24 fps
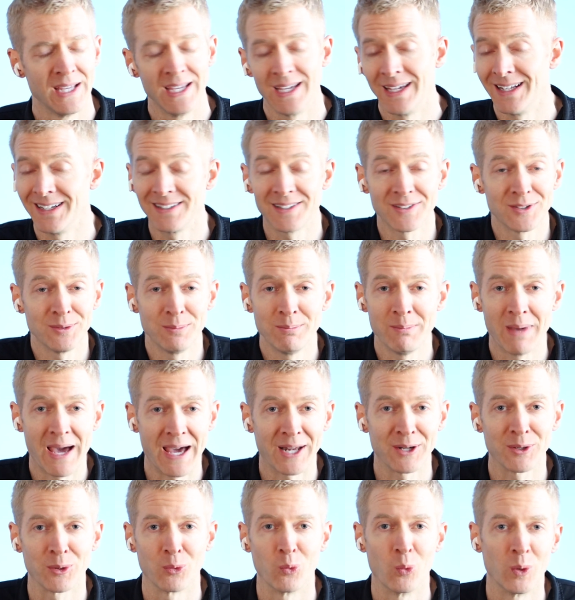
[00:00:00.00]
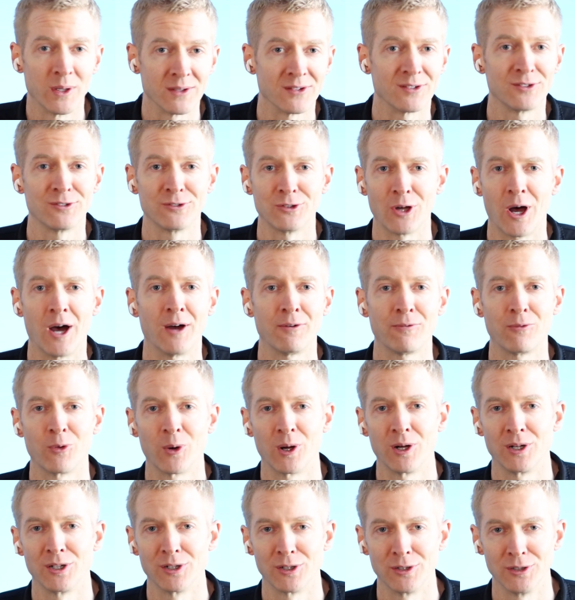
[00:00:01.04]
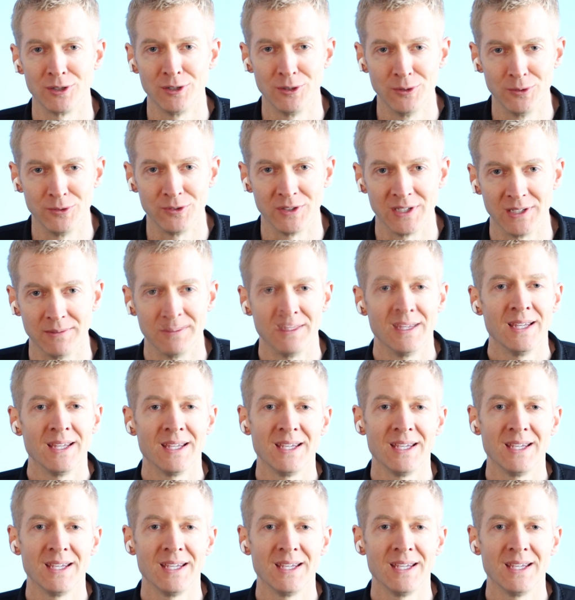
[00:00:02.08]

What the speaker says: and it doesn't matter what software you're using.